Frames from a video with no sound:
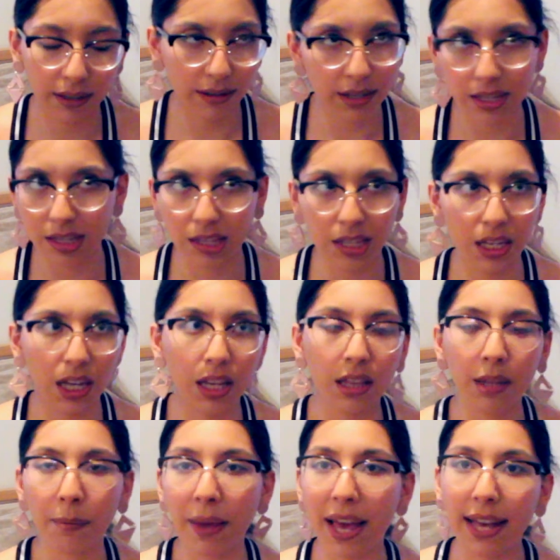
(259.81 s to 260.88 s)
can see in
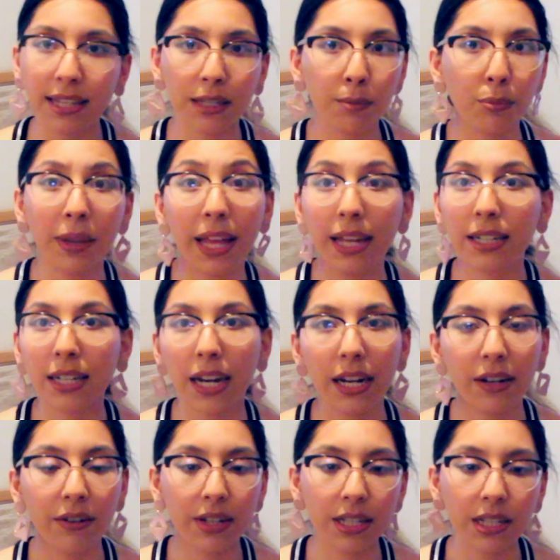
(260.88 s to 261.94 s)
the past plant
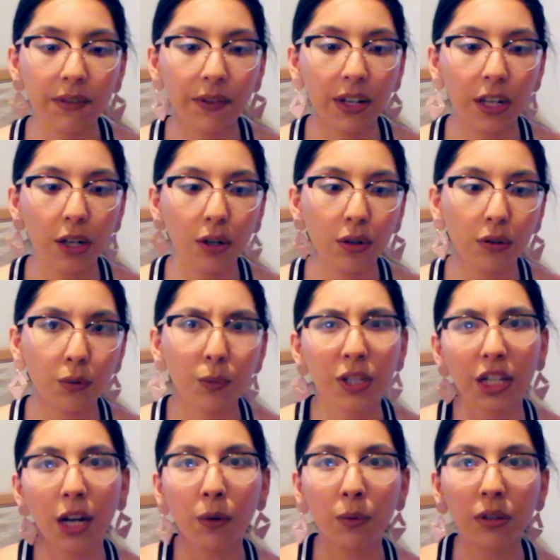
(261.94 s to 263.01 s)
diaries videos which
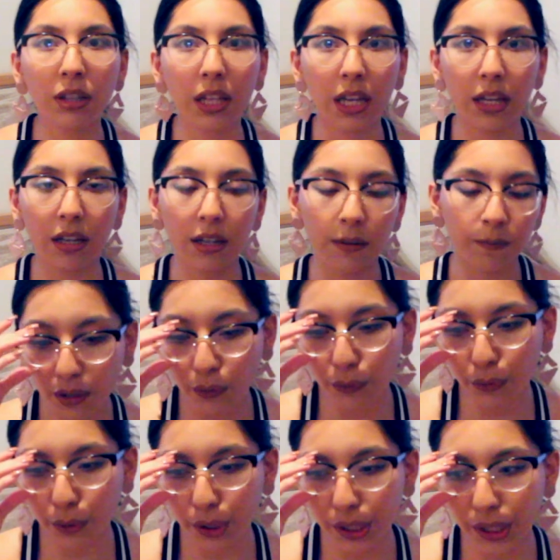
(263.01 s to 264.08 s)
I will link
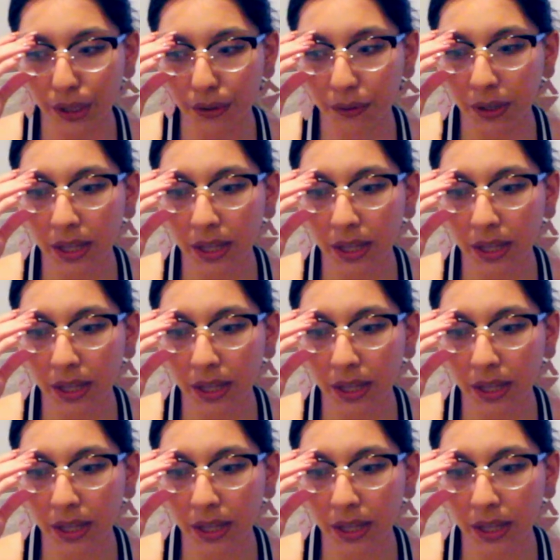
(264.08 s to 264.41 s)
for you.